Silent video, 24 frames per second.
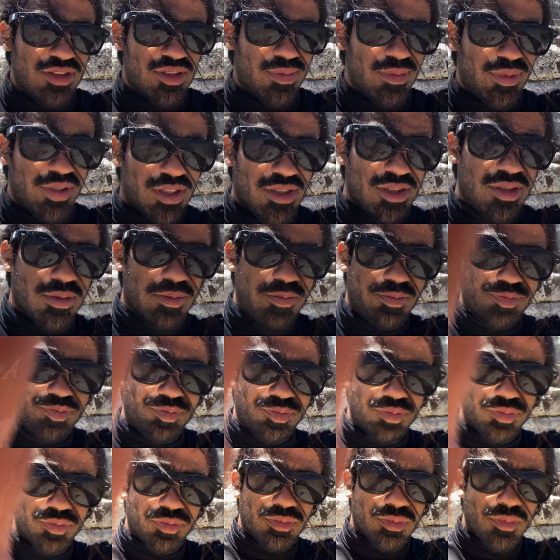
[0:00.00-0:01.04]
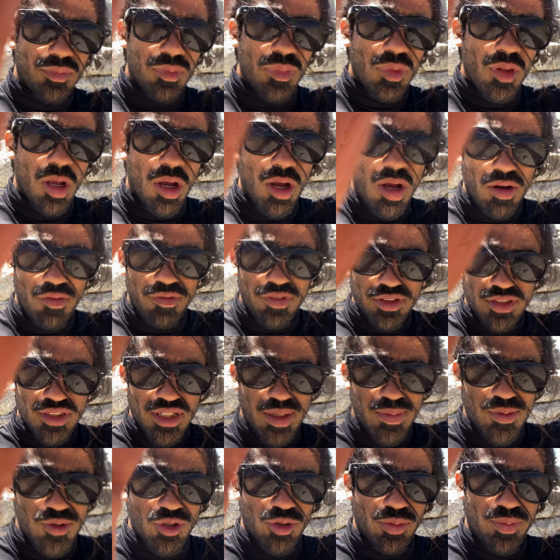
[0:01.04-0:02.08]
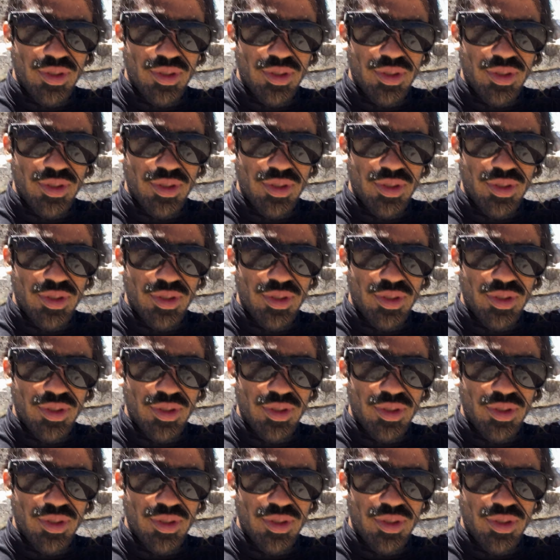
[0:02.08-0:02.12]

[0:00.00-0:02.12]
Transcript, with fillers: because oftentimes you'll be